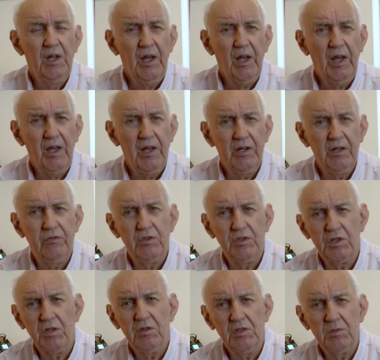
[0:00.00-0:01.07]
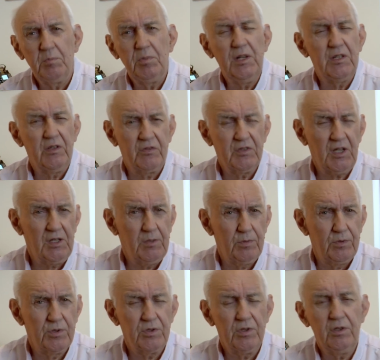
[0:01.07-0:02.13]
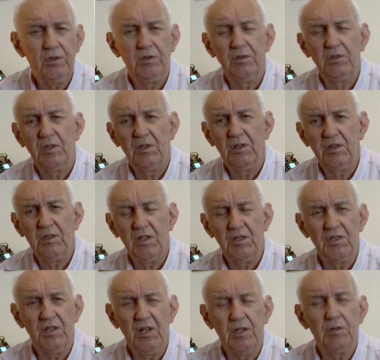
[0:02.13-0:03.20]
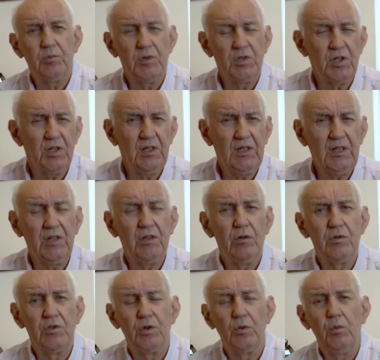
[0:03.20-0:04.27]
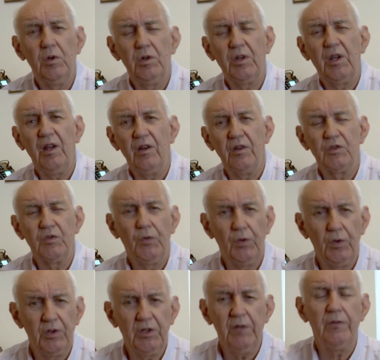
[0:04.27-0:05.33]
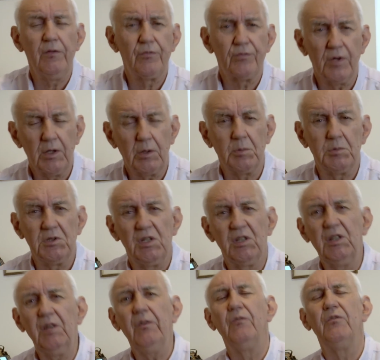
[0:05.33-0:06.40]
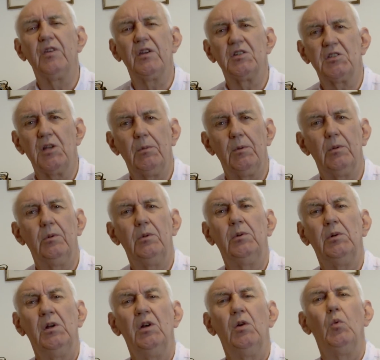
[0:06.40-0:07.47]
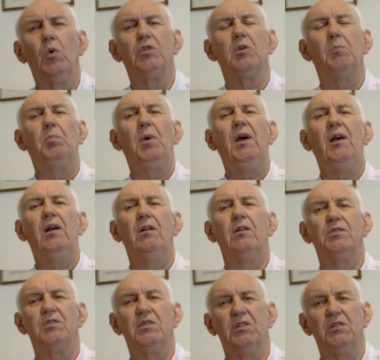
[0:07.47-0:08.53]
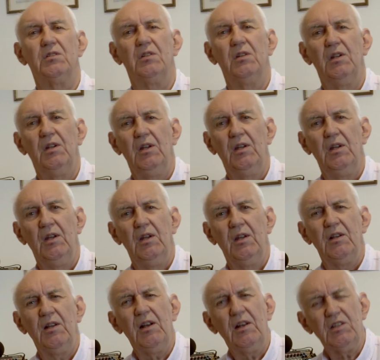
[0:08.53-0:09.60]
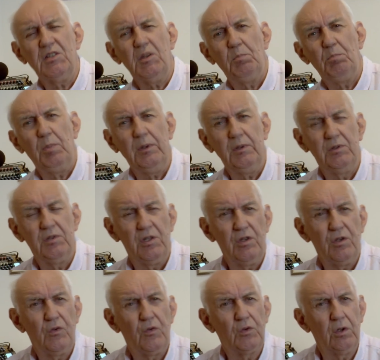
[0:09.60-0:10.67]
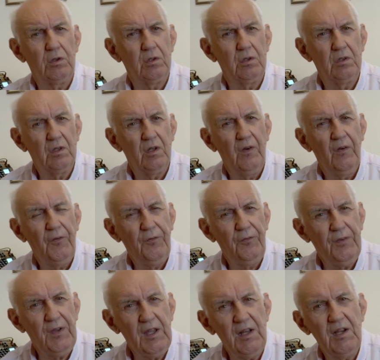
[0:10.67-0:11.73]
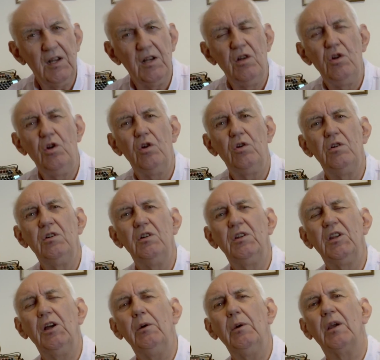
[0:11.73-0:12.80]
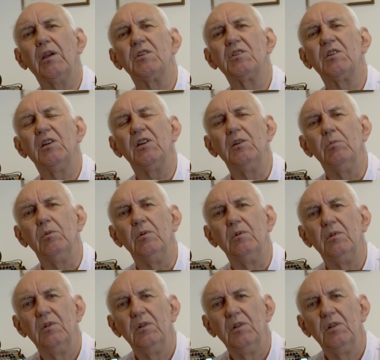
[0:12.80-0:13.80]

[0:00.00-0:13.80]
and if, there's, there's, plenty of tables on the, the, internet which allow you to work out for a given frequency, a given VSW, what your power loss is. Now let's supposing that you've got fairly long coax cable.